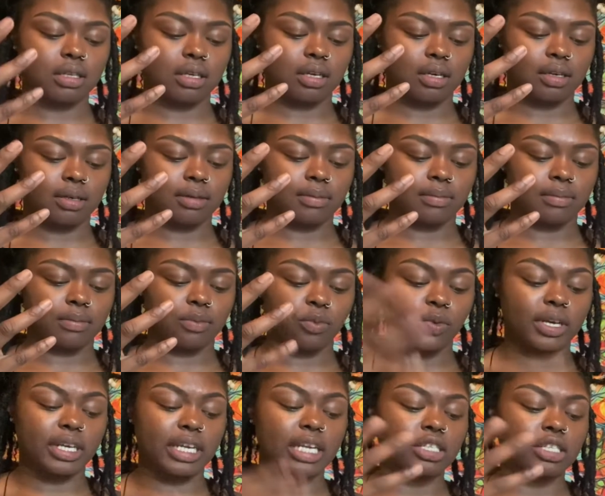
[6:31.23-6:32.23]

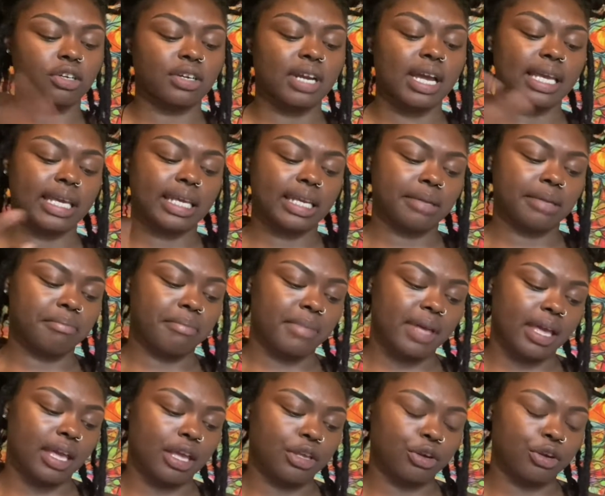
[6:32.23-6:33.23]
what needs are not getting
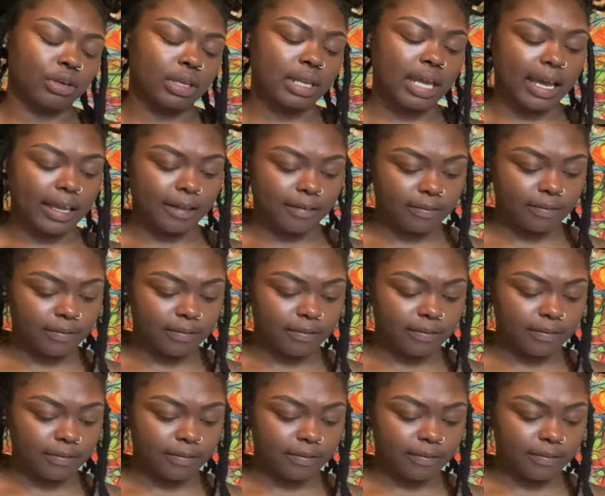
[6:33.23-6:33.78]
met in your life.